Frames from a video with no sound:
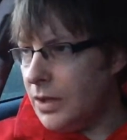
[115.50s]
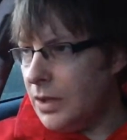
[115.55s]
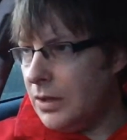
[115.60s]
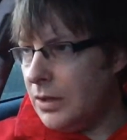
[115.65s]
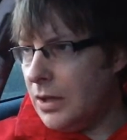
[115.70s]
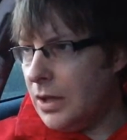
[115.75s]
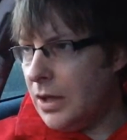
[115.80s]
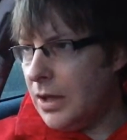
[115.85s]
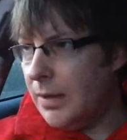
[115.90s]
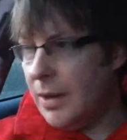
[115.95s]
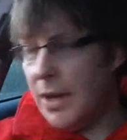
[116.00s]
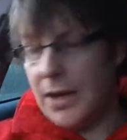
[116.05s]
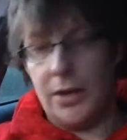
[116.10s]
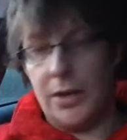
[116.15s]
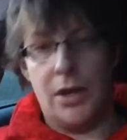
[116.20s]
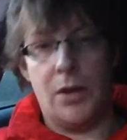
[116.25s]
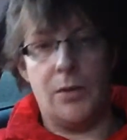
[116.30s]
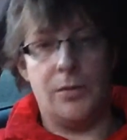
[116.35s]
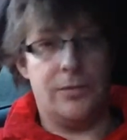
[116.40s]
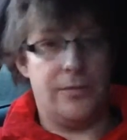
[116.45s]
and I
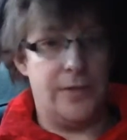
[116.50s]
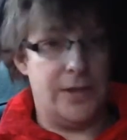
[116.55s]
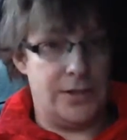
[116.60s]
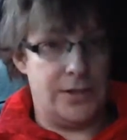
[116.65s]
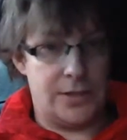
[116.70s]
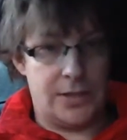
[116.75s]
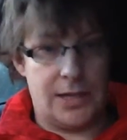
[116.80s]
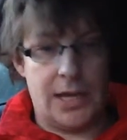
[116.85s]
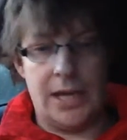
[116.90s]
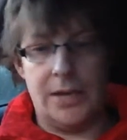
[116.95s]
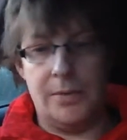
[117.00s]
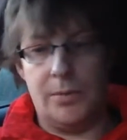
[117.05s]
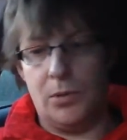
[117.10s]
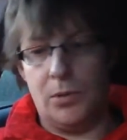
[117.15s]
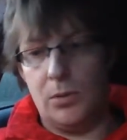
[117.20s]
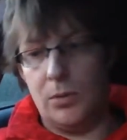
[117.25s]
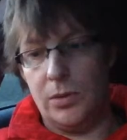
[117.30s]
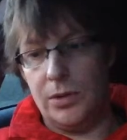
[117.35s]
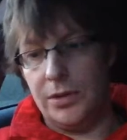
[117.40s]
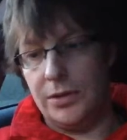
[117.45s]
know Vince
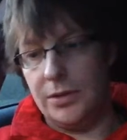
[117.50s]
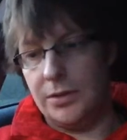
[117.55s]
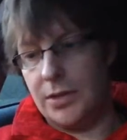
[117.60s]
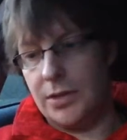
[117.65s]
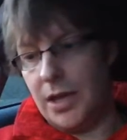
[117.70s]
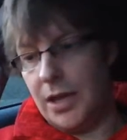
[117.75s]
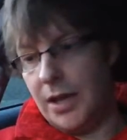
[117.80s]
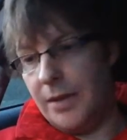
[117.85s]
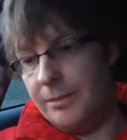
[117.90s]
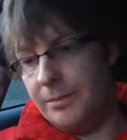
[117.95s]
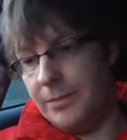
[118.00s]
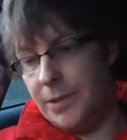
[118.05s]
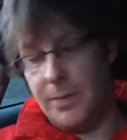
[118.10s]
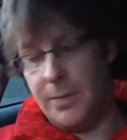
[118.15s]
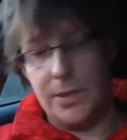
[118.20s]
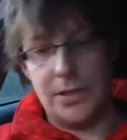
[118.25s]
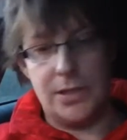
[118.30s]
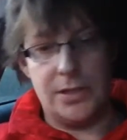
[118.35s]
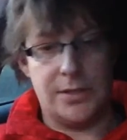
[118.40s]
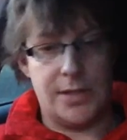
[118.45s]
Cable and the
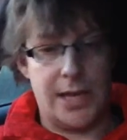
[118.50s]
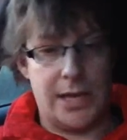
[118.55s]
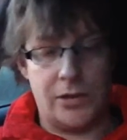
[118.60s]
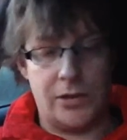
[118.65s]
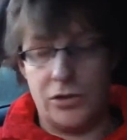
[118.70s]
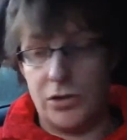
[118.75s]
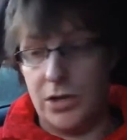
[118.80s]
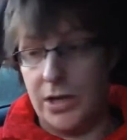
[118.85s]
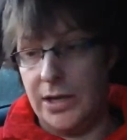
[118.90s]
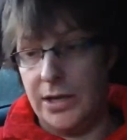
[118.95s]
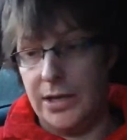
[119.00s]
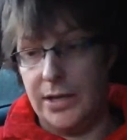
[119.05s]
business secretary,